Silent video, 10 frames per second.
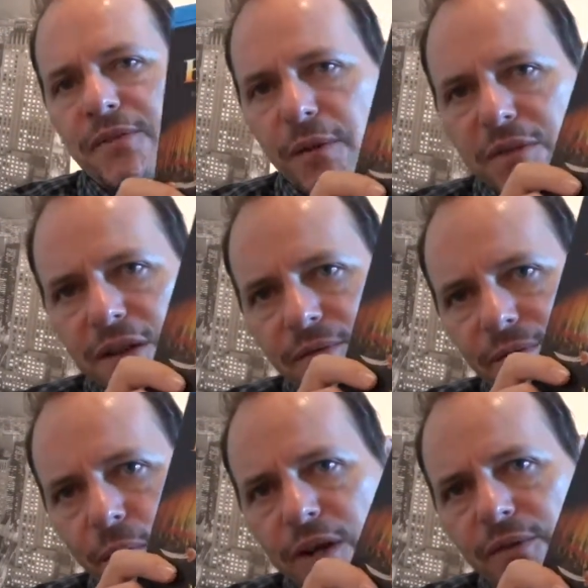He films it in
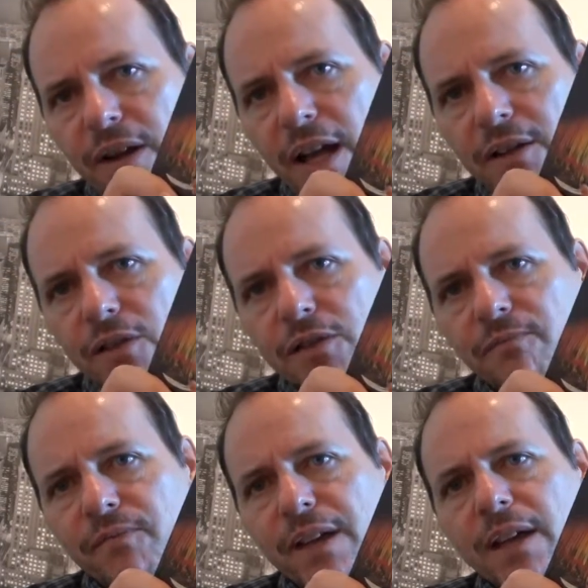4 different colors.
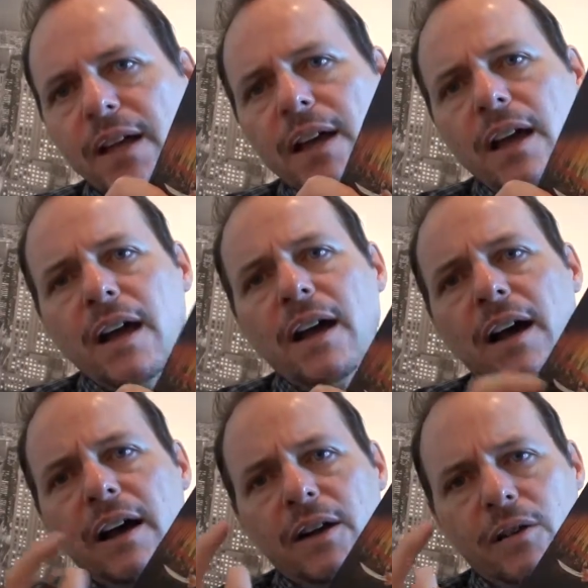
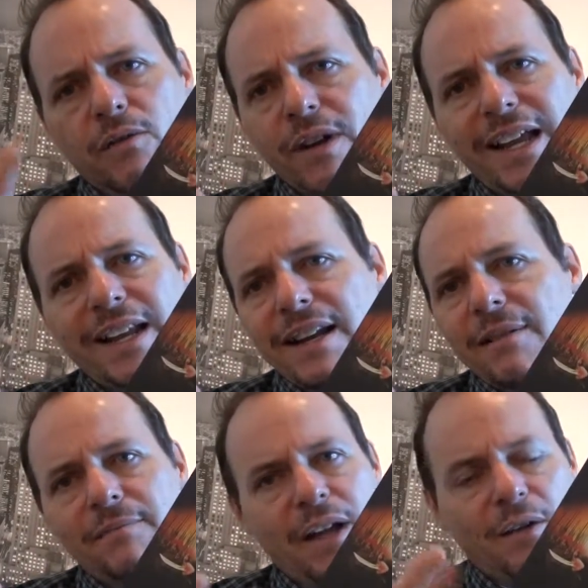Green,
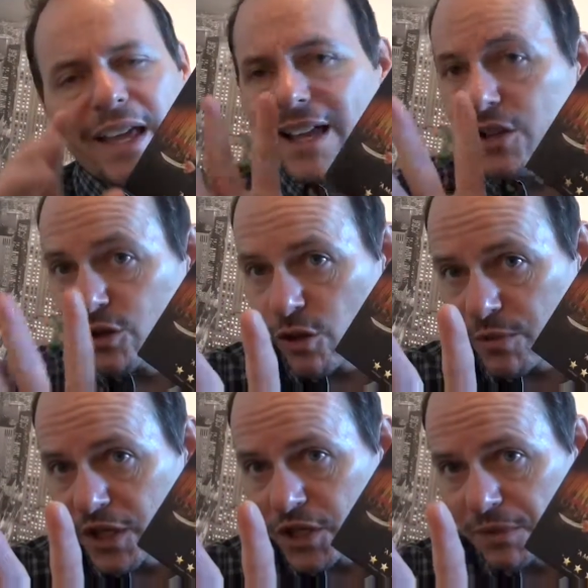now again, your
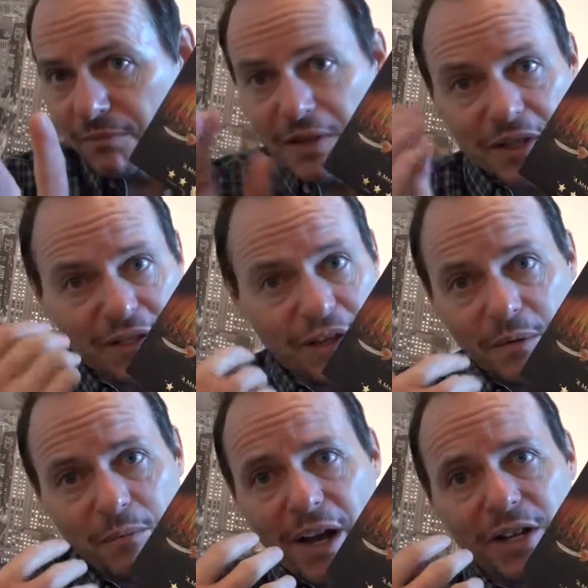interpretation, this has got to
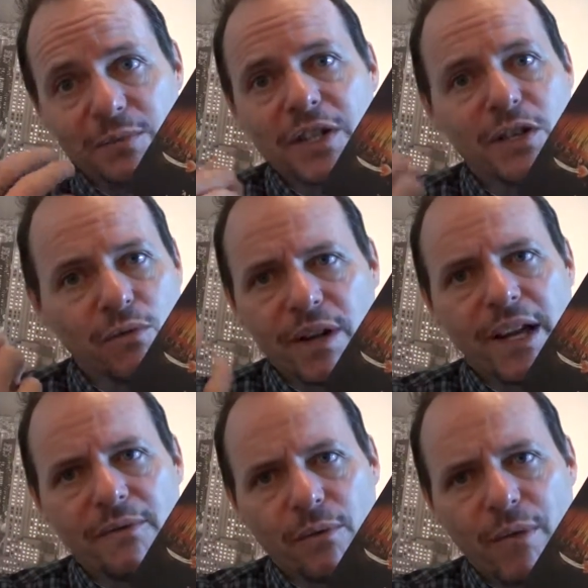be my interpretation,
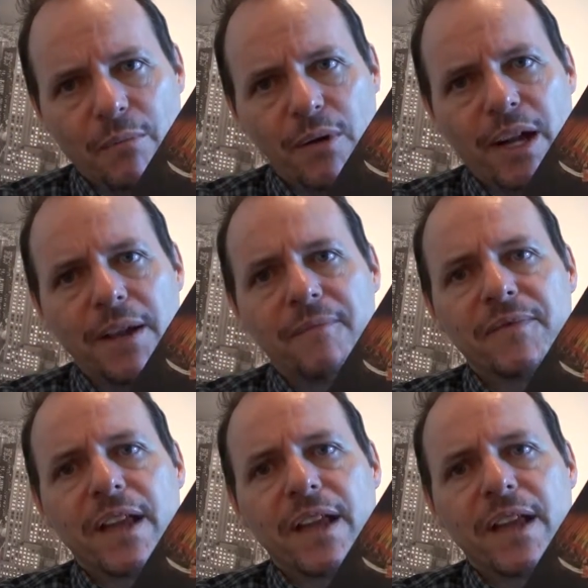green for memory.